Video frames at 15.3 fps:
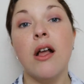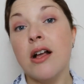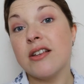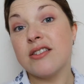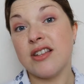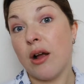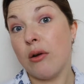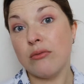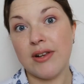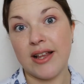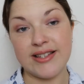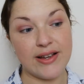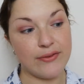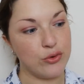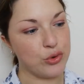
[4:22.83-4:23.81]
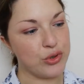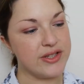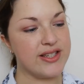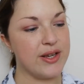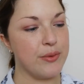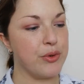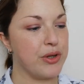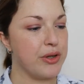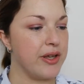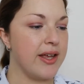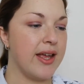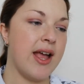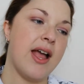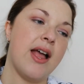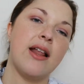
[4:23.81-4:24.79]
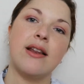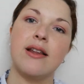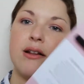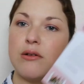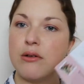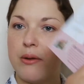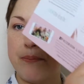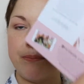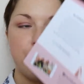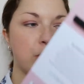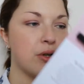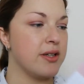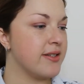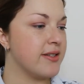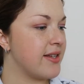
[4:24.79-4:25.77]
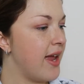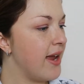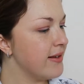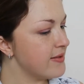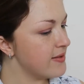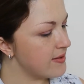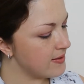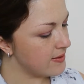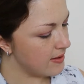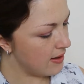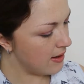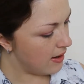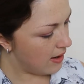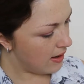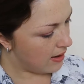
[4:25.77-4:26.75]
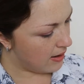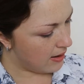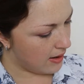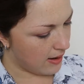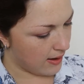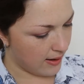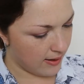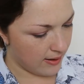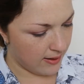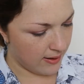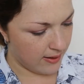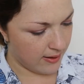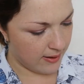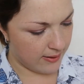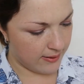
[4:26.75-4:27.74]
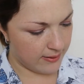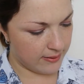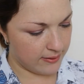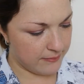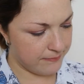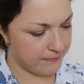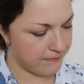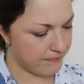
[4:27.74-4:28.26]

So let's have a look and see what the little booklet says. Okay,